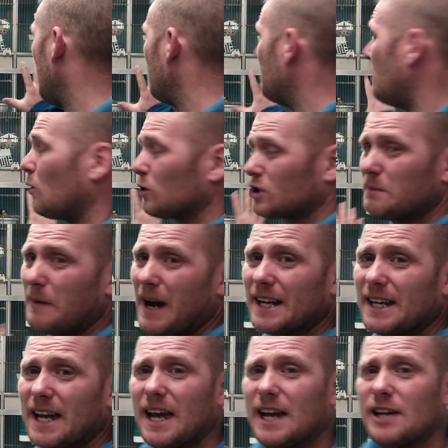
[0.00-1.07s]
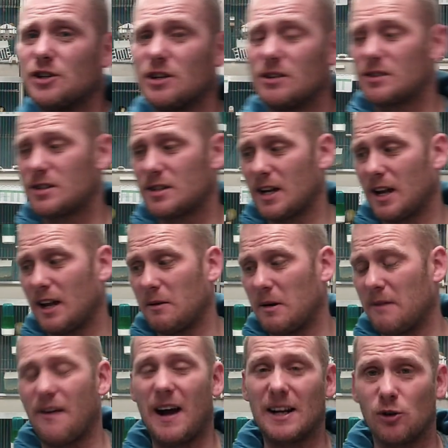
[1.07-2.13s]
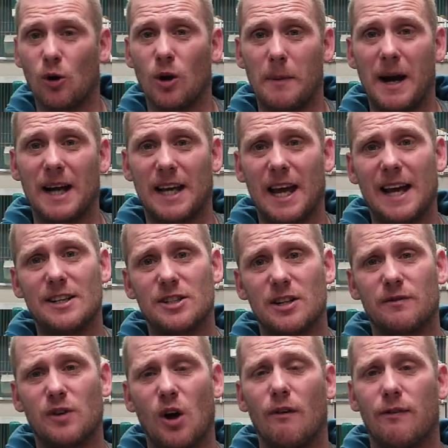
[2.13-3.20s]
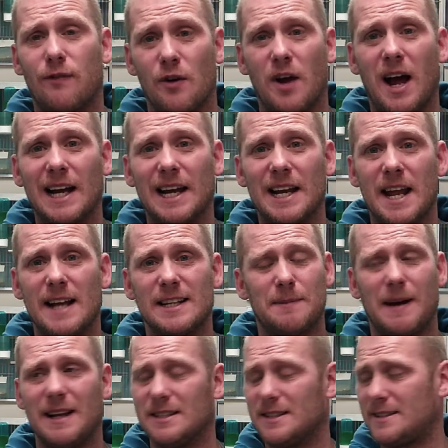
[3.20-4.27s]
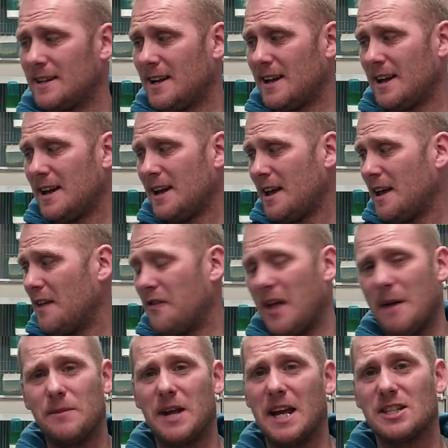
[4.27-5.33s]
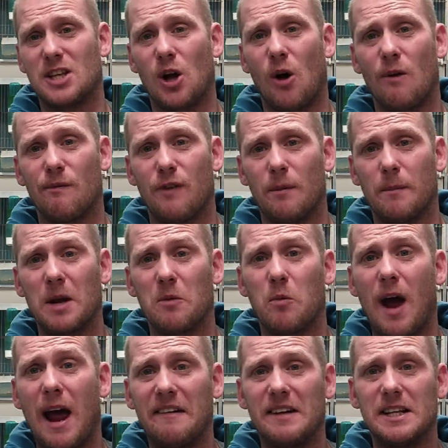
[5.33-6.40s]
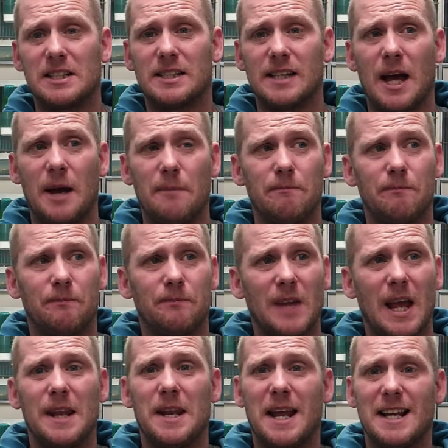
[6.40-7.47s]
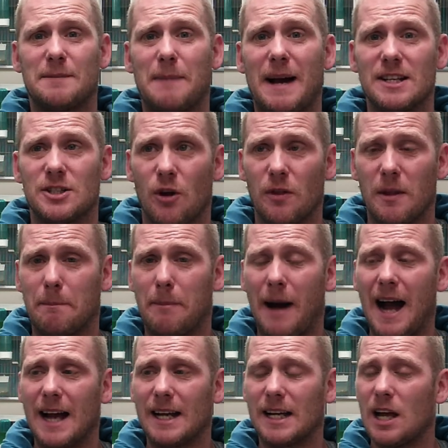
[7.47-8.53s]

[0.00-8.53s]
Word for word: most of my cages, in fact all of my cages have got front hanging nest pans. Them days are gone for me where it's um, nest pans on the back.